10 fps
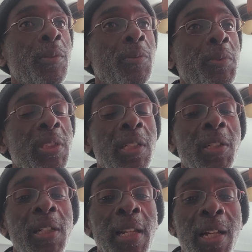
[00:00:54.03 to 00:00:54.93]
who's in her
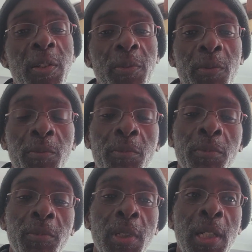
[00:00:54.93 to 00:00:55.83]
classroom,
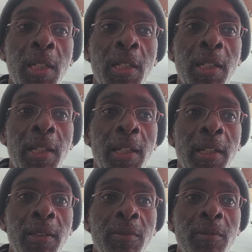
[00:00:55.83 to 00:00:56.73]

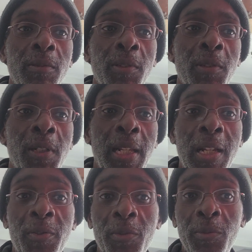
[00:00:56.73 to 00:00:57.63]
and her
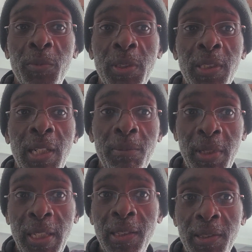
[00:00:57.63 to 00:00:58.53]
classroom was
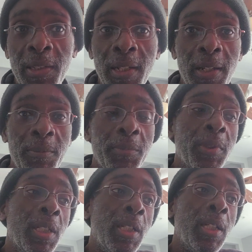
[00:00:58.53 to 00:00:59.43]
empty at the time,
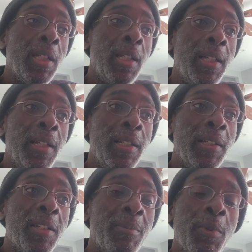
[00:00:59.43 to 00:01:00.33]
and a
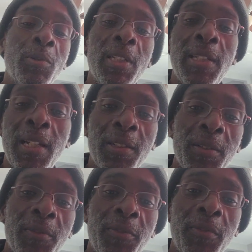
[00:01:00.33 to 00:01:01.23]
smoke
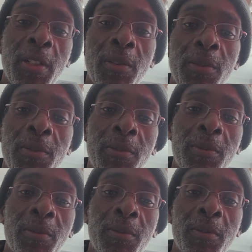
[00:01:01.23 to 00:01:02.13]
detector fell
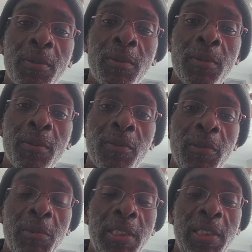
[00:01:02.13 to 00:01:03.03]

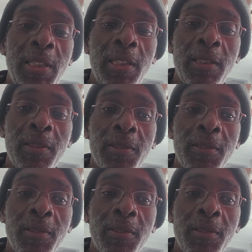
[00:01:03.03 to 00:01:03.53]
from the ceiling.